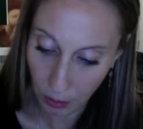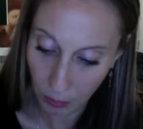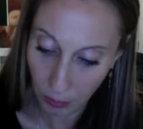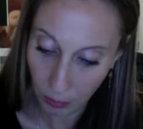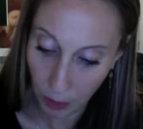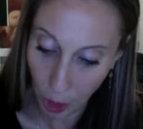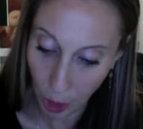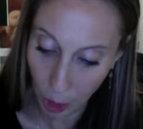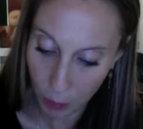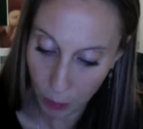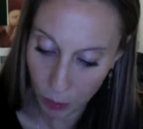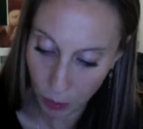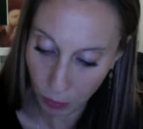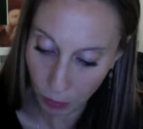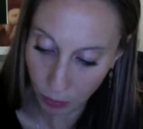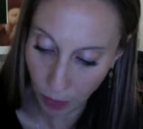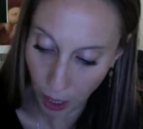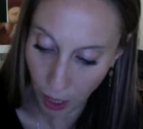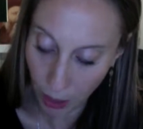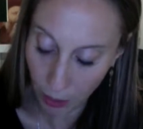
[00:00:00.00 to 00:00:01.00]
becomes
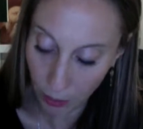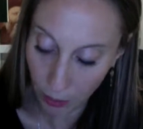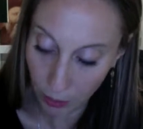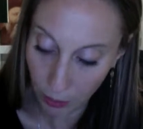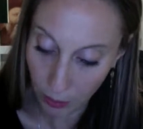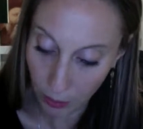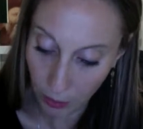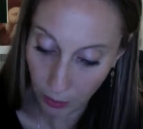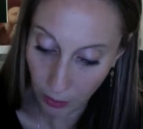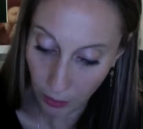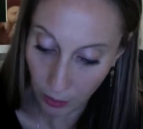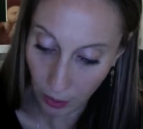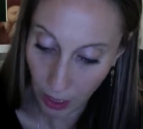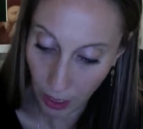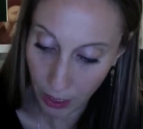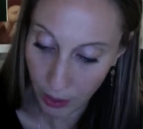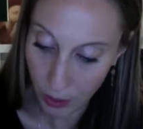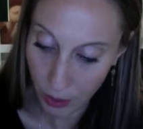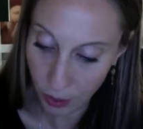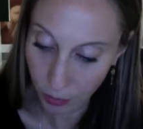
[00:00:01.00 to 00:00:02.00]
defiled,
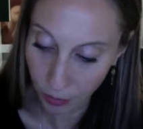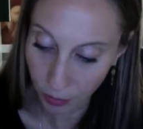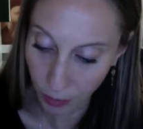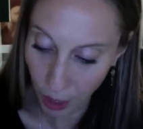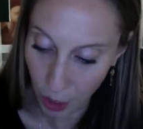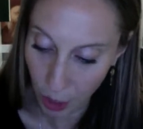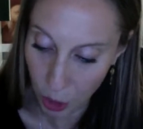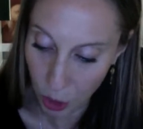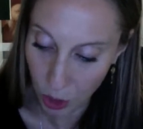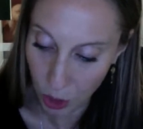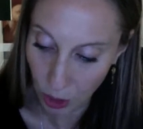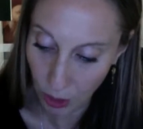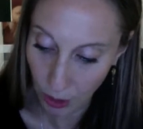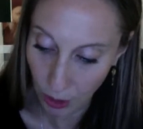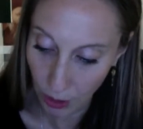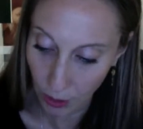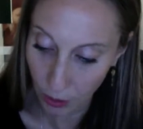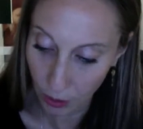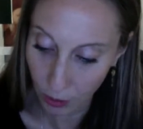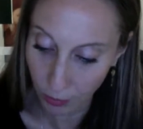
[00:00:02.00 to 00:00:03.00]
and his flesh,
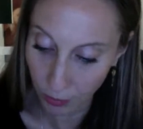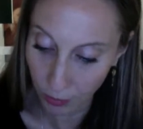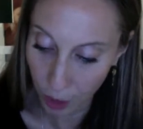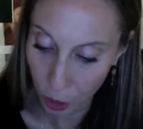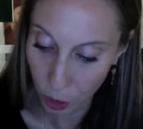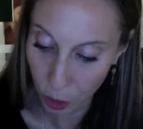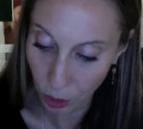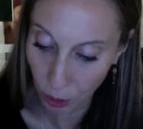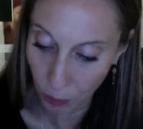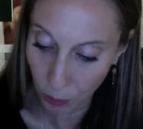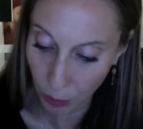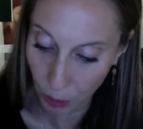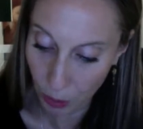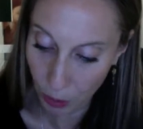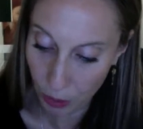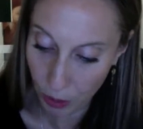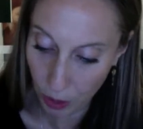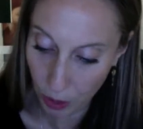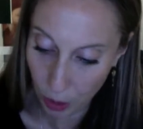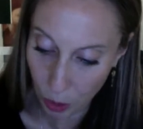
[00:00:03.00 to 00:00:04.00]
his facial
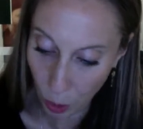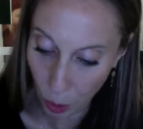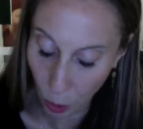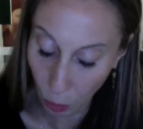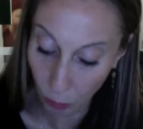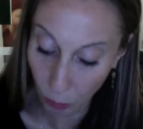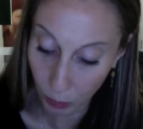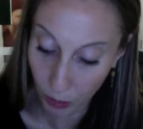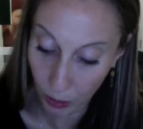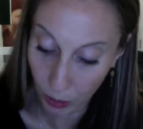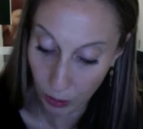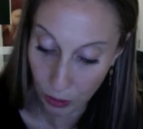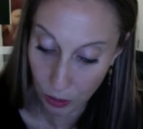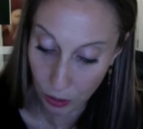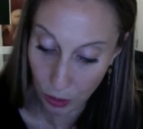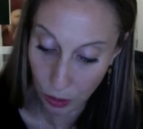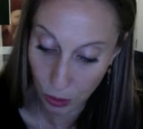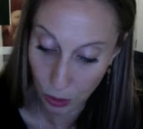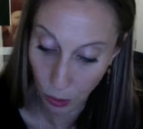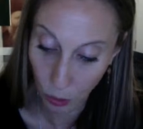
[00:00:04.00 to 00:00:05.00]
appearance, and his whole being is
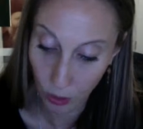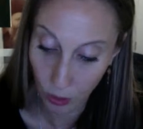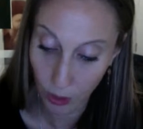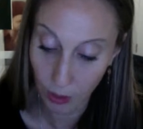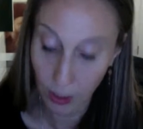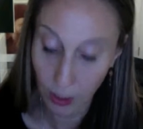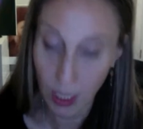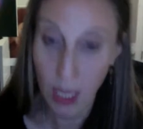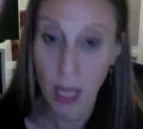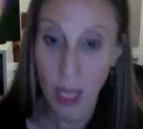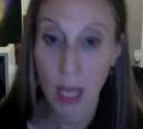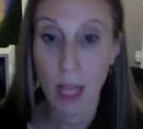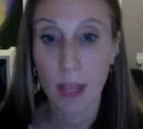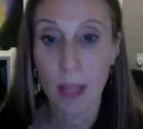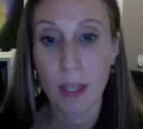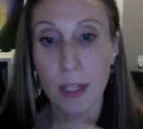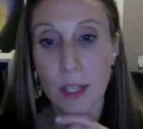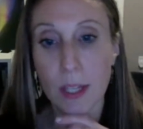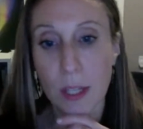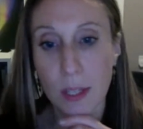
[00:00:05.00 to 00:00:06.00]
distorted.
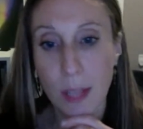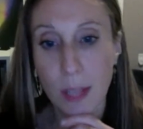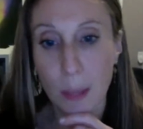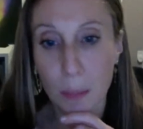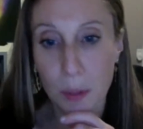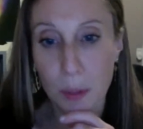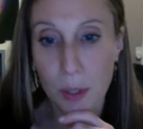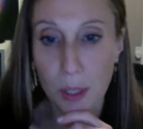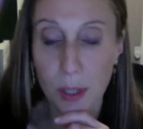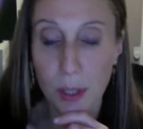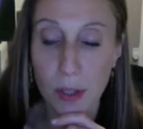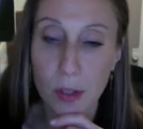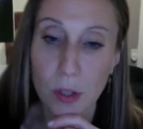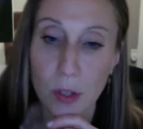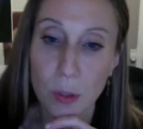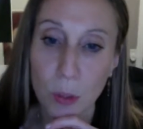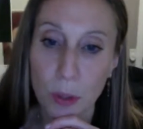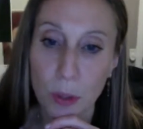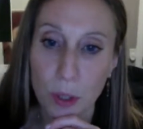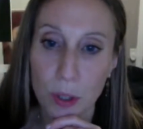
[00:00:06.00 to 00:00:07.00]
This is leprosy. This
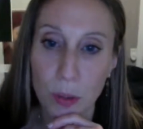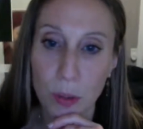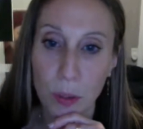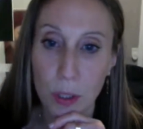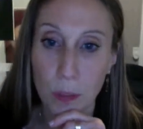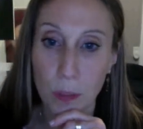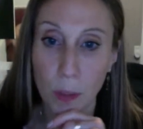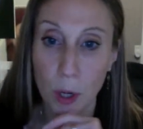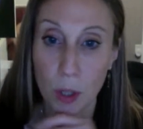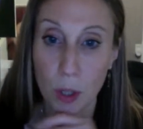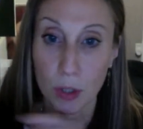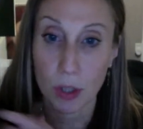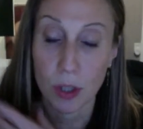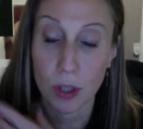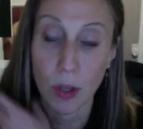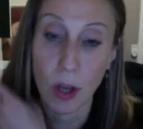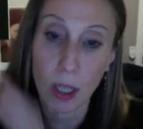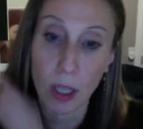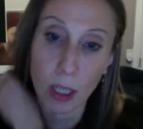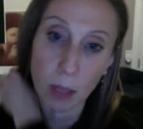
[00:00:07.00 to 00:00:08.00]
is what this week's parsha is
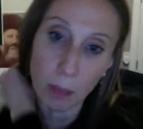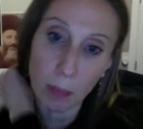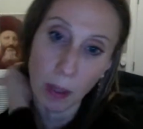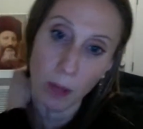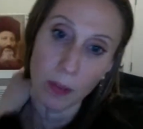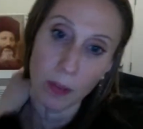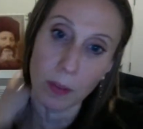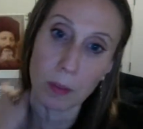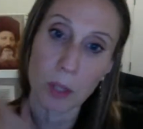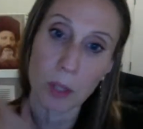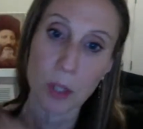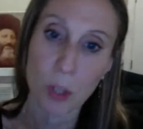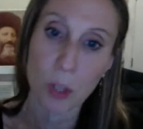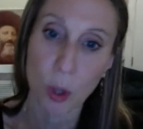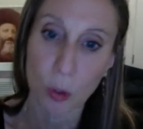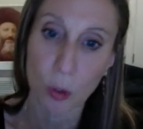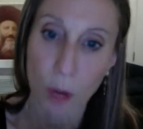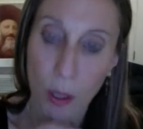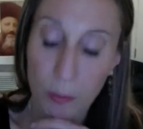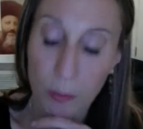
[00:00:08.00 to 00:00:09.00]
talking about, the
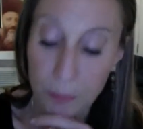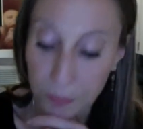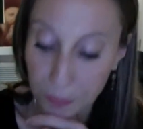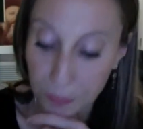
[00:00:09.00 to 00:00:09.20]
Metzora.